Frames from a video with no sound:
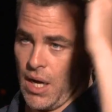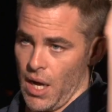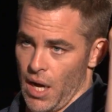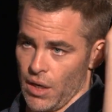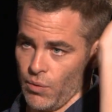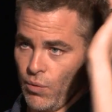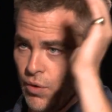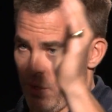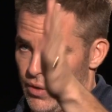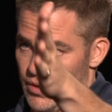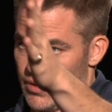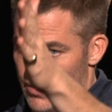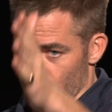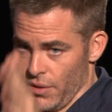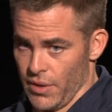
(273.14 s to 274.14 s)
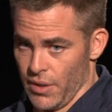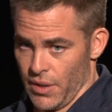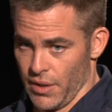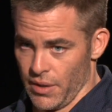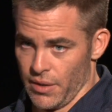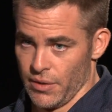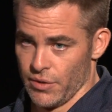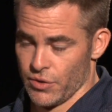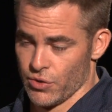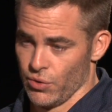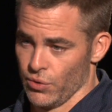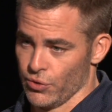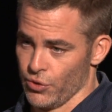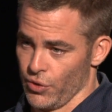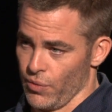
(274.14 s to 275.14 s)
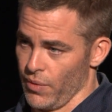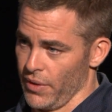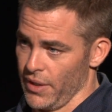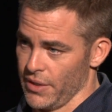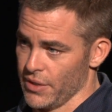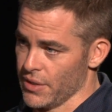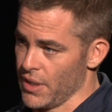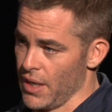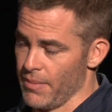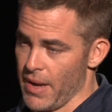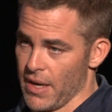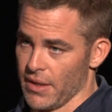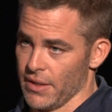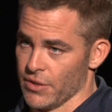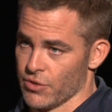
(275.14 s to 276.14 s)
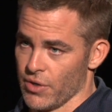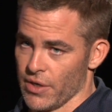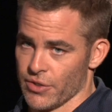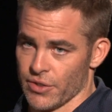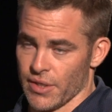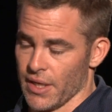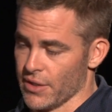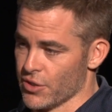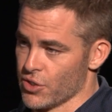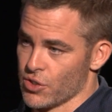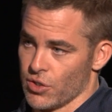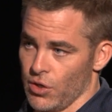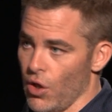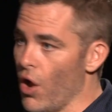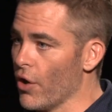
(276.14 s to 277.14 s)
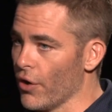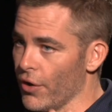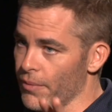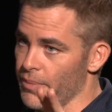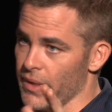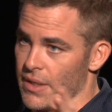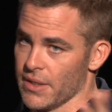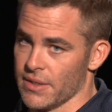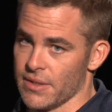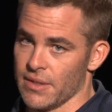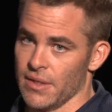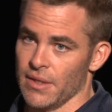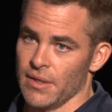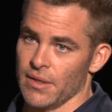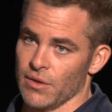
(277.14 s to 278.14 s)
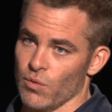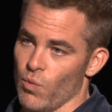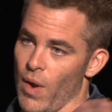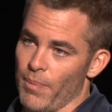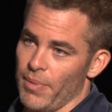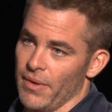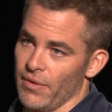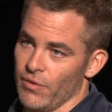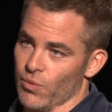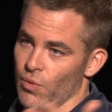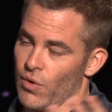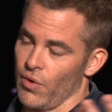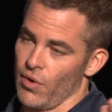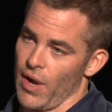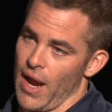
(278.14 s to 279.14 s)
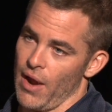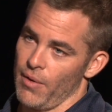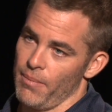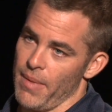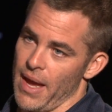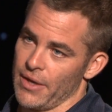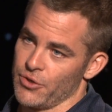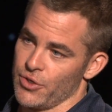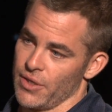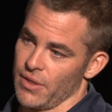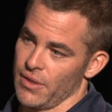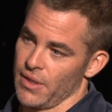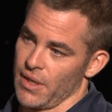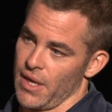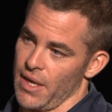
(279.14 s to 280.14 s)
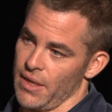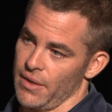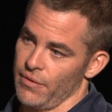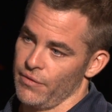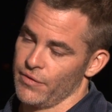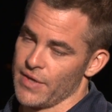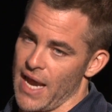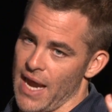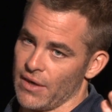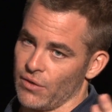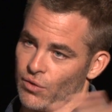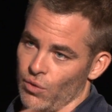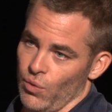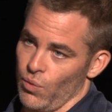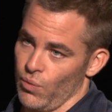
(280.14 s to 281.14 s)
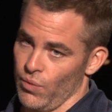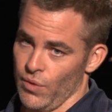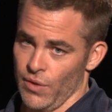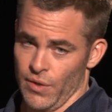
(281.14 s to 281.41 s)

onward soldier, where they just come out of these trenches and get slaughtered because the weapons were outmatching the kind of tactical